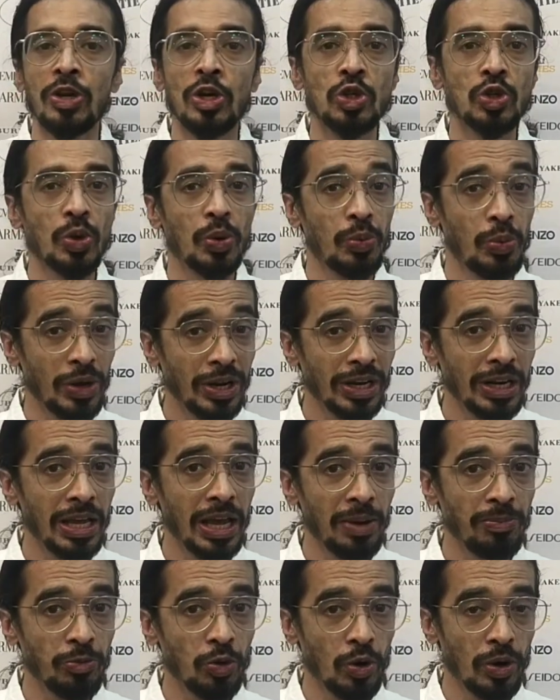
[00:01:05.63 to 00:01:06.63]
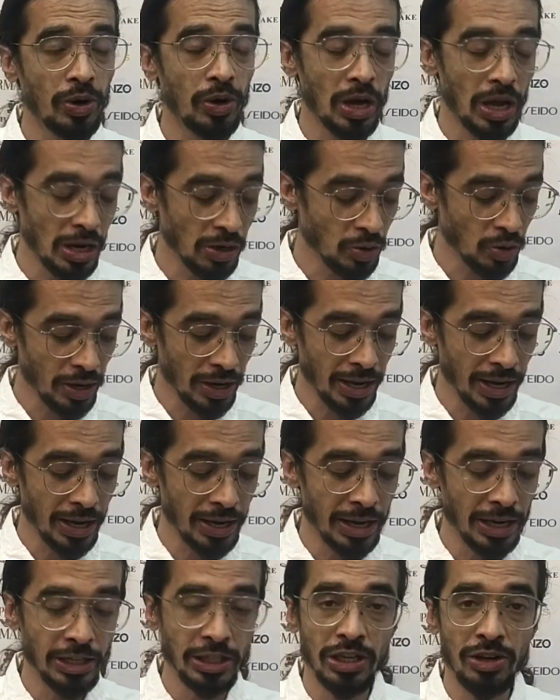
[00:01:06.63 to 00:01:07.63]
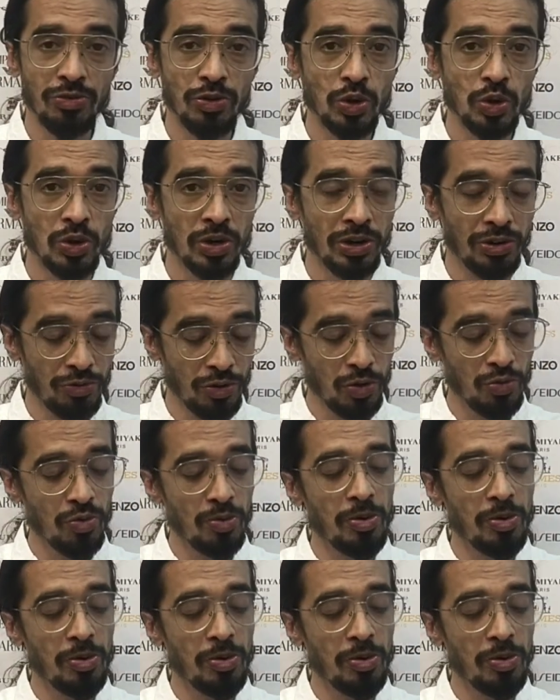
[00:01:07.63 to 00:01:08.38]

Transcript: So quickly, I'm go I'll go ahead and give you the review